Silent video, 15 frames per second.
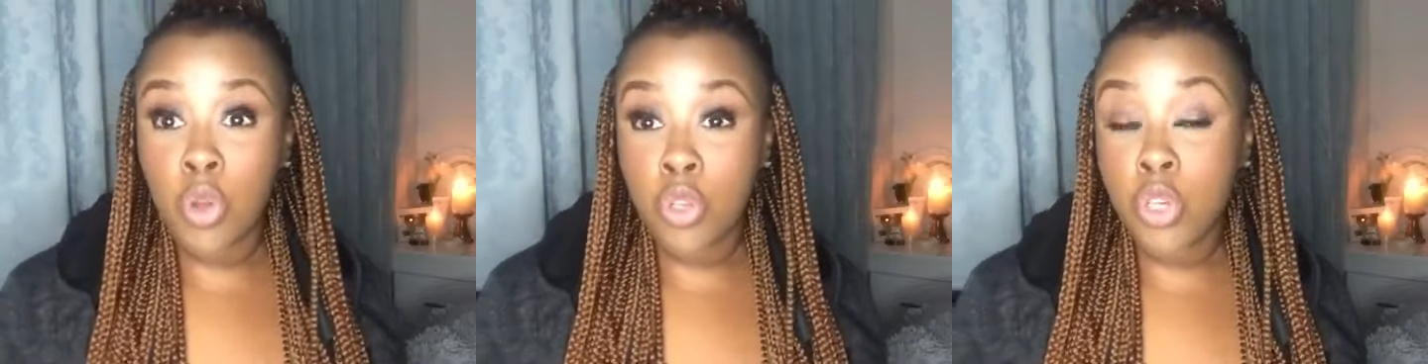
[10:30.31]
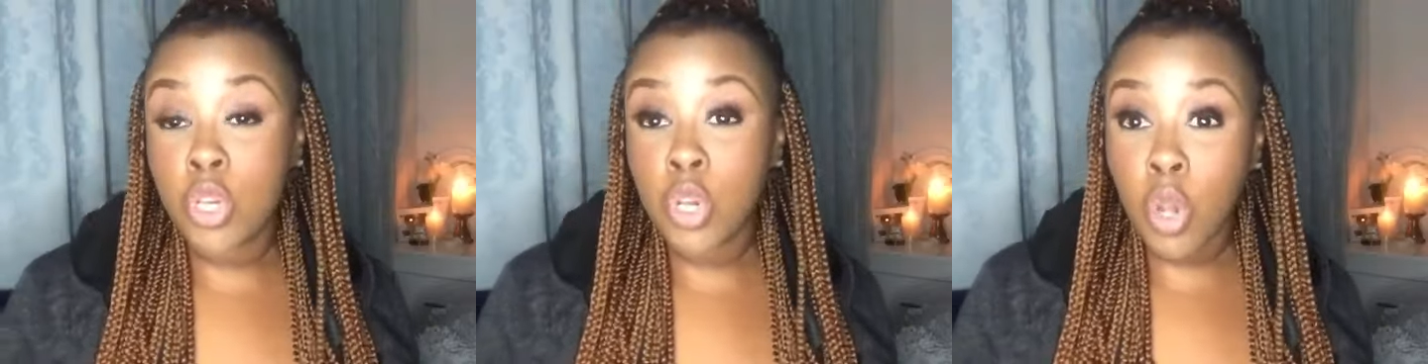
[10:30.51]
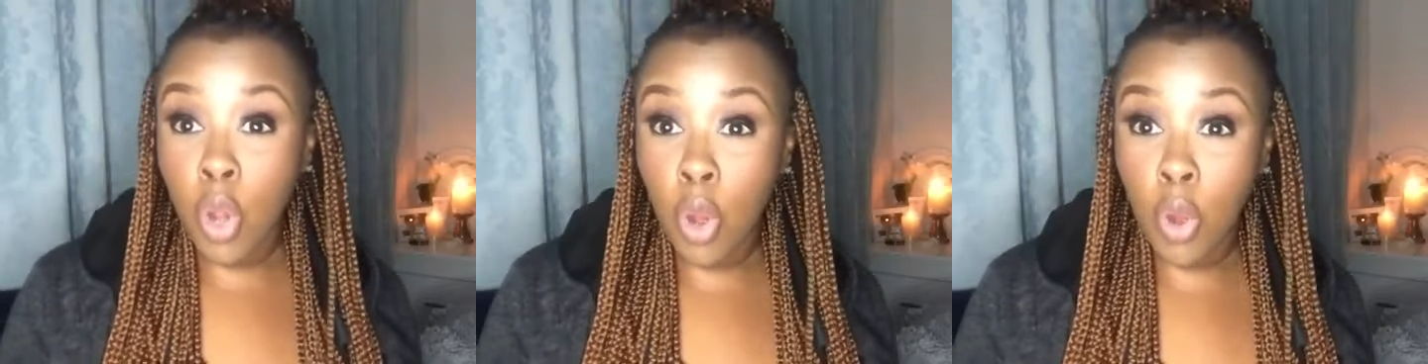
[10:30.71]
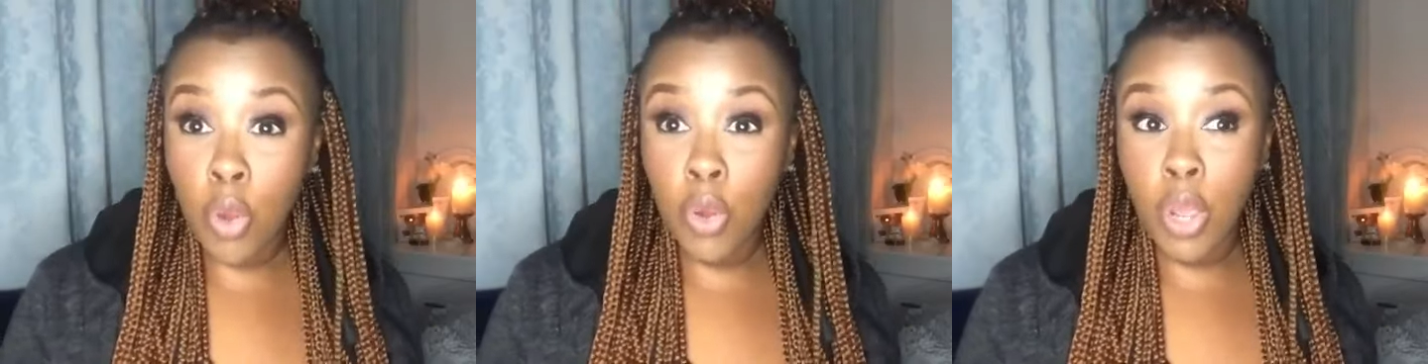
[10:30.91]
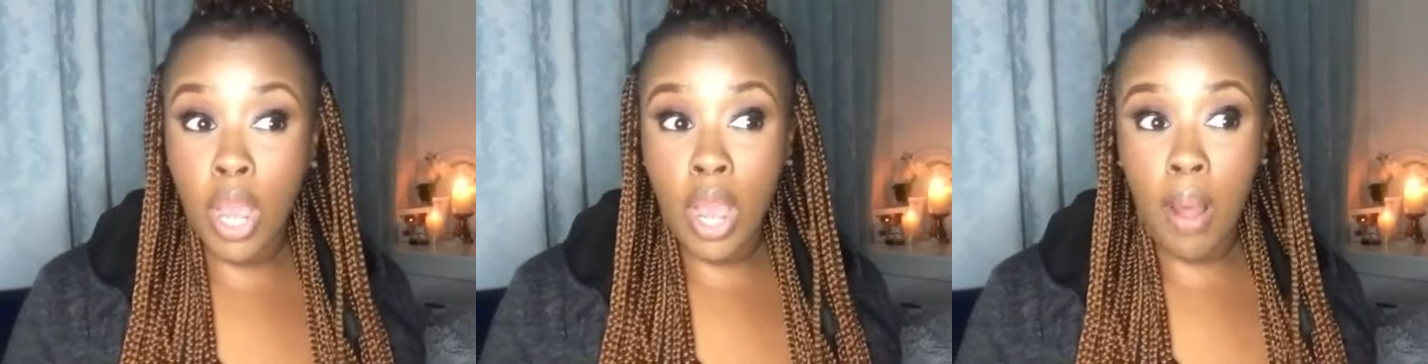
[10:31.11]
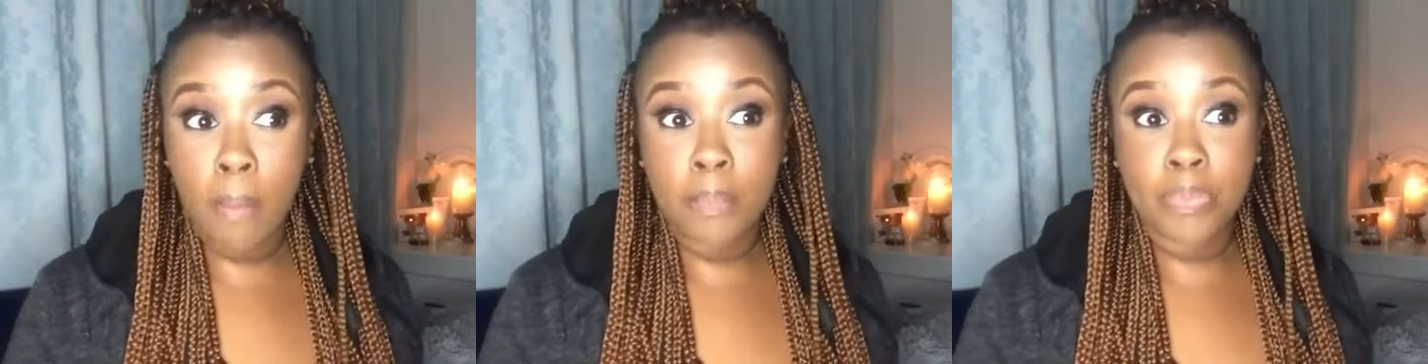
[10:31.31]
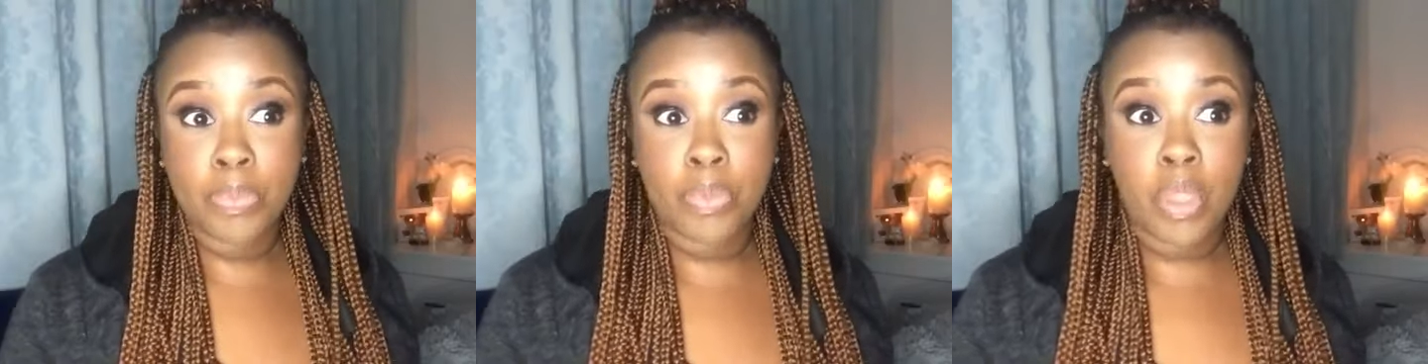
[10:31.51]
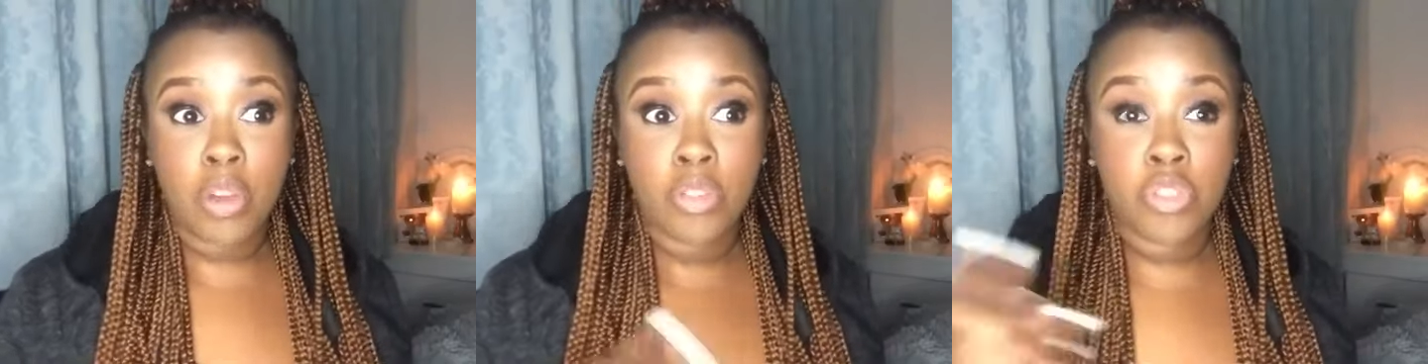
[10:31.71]
you can go
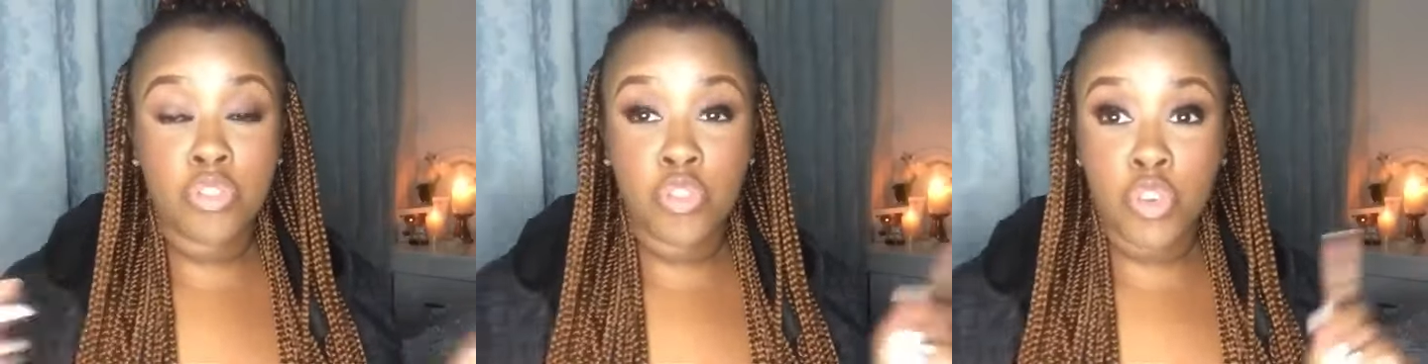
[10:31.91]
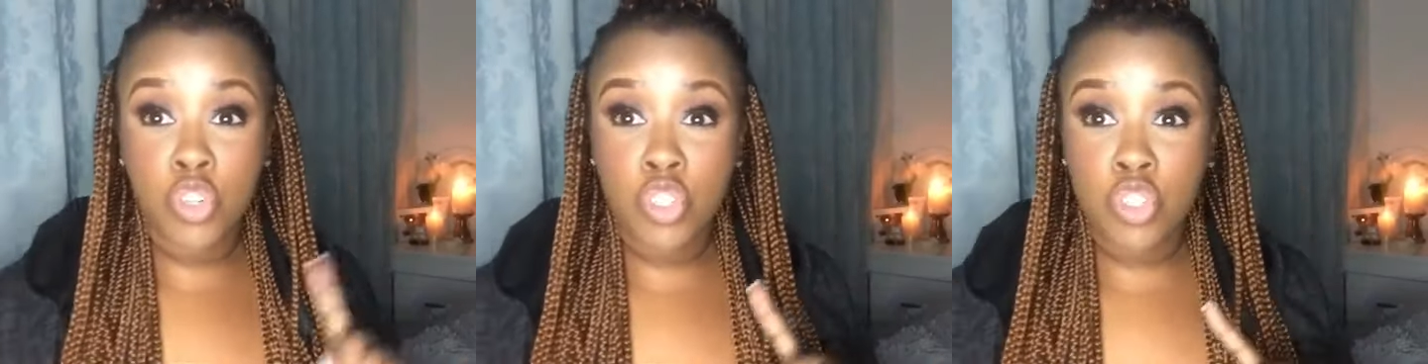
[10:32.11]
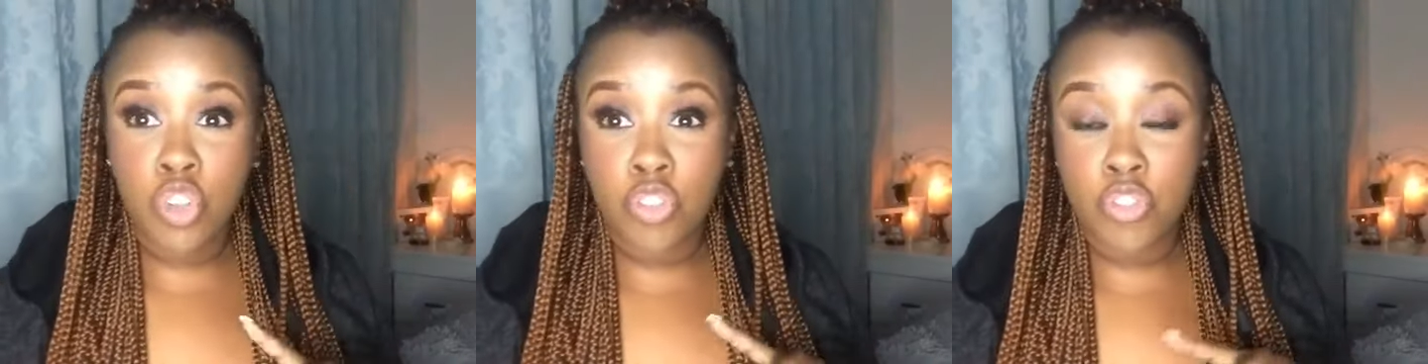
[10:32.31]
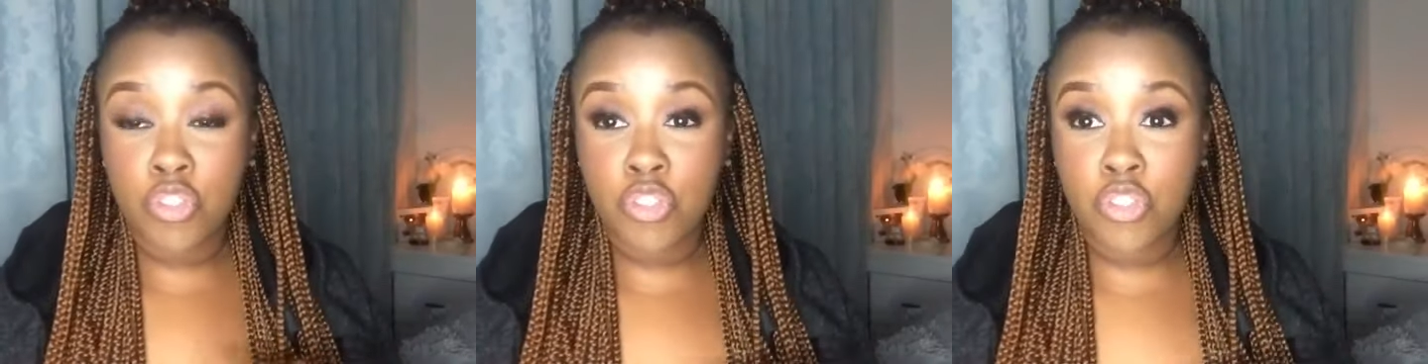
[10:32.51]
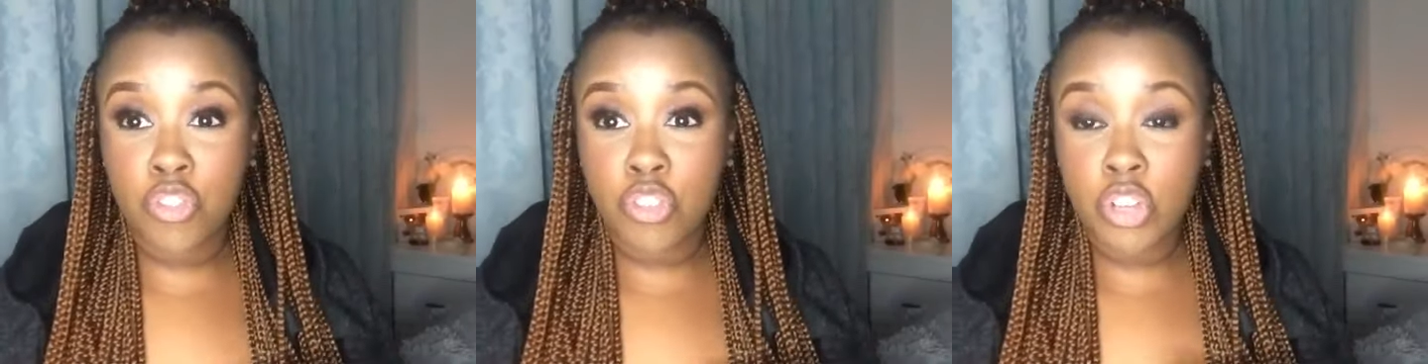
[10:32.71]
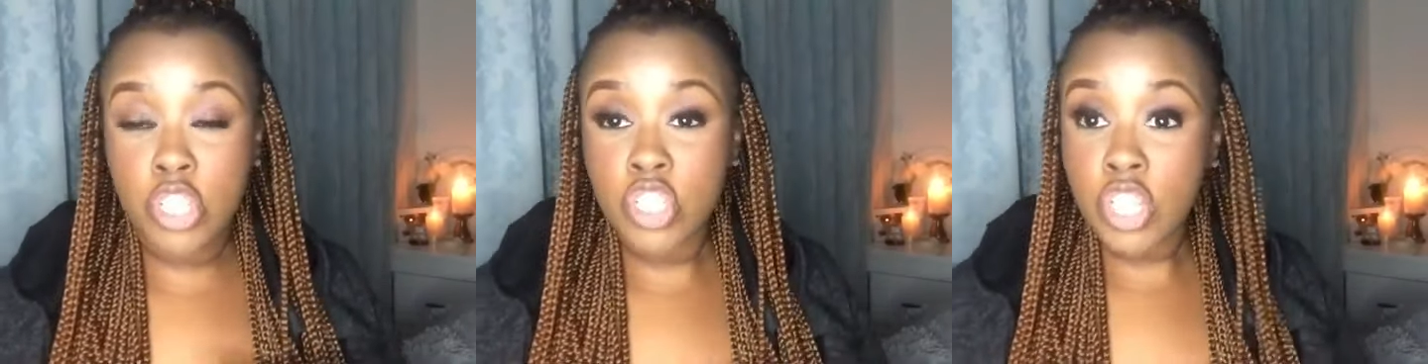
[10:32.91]
1st of